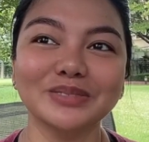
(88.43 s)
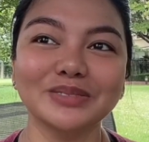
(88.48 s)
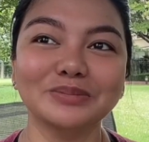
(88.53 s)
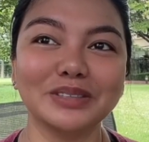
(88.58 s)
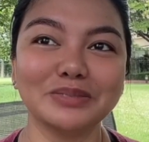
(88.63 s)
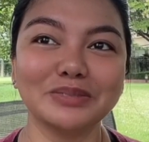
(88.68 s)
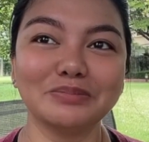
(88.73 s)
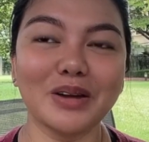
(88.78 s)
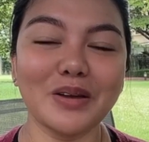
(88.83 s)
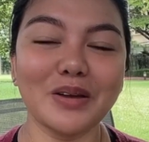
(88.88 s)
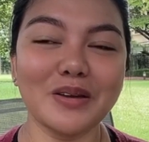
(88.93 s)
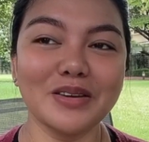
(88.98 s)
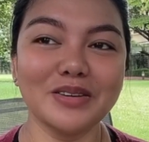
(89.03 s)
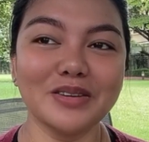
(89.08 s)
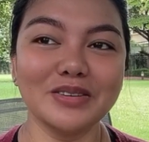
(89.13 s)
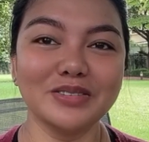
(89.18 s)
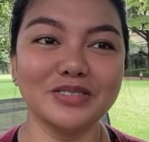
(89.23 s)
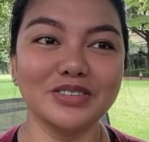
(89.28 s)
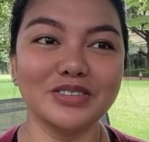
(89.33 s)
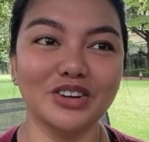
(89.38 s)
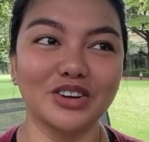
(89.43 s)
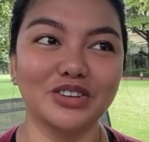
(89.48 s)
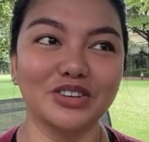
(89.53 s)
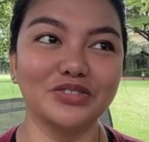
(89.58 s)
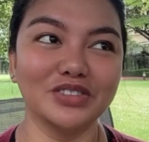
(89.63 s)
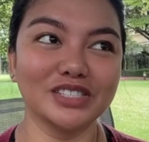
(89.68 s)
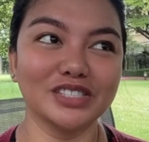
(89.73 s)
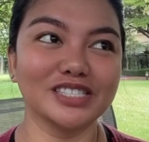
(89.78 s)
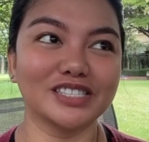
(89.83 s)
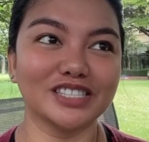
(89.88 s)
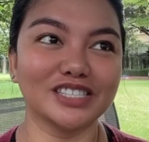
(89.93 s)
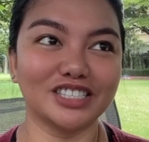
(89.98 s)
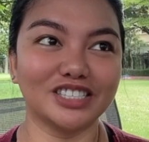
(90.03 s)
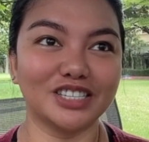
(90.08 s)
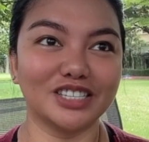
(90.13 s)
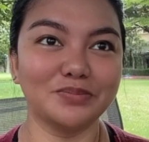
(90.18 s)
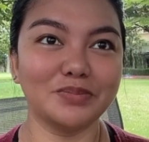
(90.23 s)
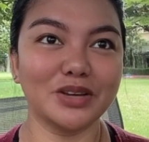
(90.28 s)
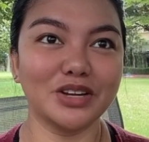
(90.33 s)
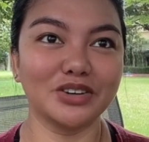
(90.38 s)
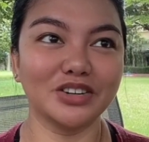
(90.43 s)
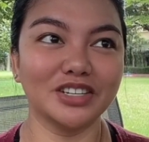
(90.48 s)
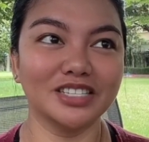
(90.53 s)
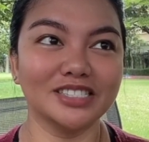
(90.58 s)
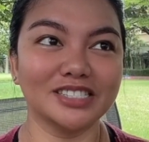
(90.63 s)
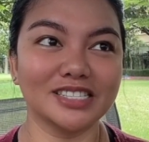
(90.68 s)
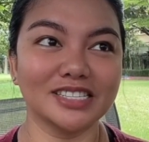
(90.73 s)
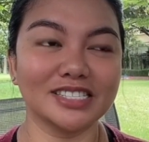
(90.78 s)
But my, physical appearance